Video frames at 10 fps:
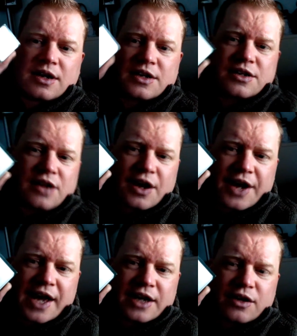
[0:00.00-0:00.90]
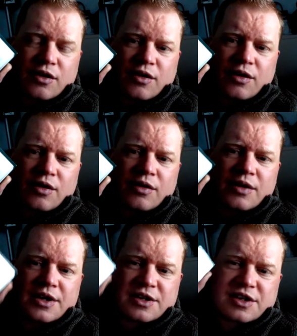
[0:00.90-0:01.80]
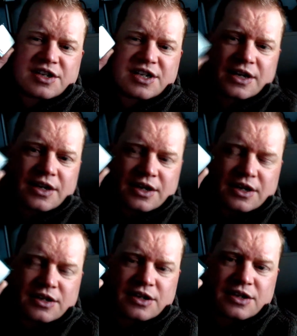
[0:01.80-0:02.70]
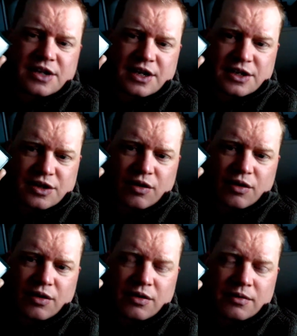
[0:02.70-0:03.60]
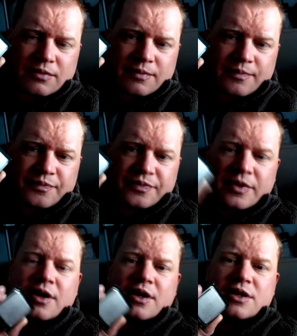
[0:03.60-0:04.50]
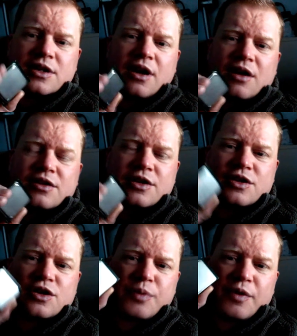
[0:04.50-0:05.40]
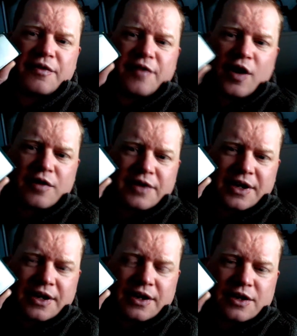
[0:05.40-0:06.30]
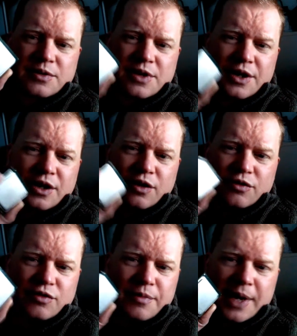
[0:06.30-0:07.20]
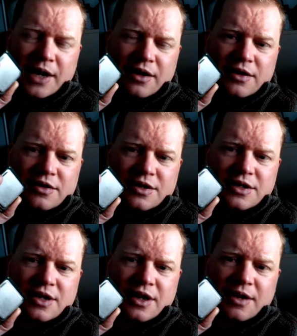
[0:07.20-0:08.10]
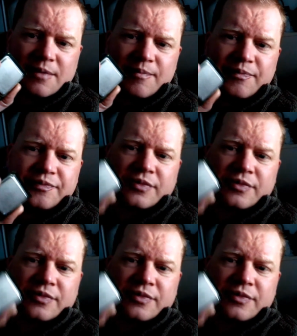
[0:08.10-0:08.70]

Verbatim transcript: it's not an 8 core it's a 6 it's a 6 core it's clocked at 2.5 gigahertz so it's only 100 megahertz um,